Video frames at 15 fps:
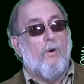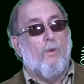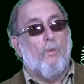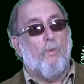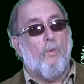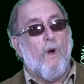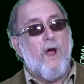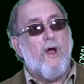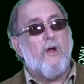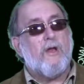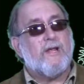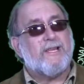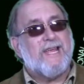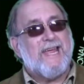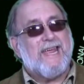Where
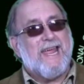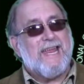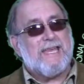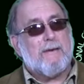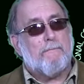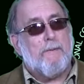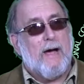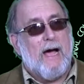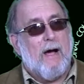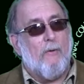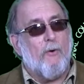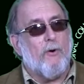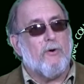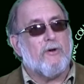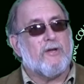does he get the
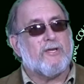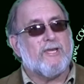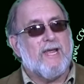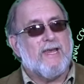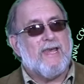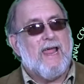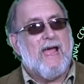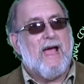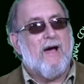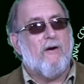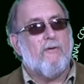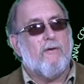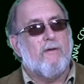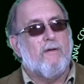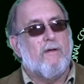power to sit
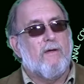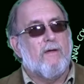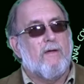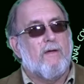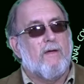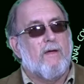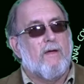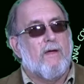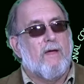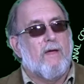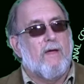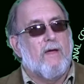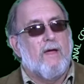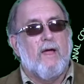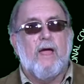down
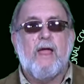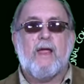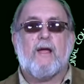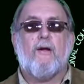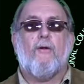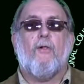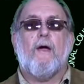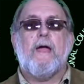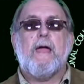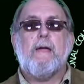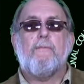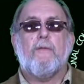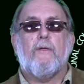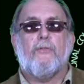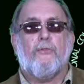and claim
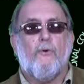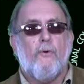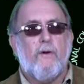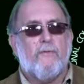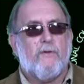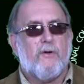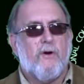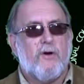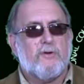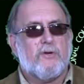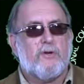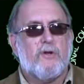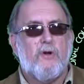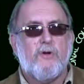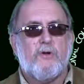the authority of the
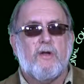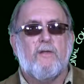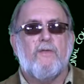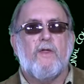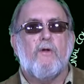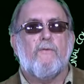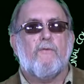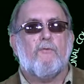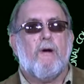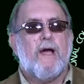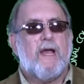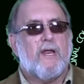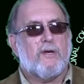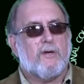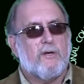Constitution and then override
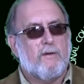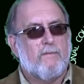it?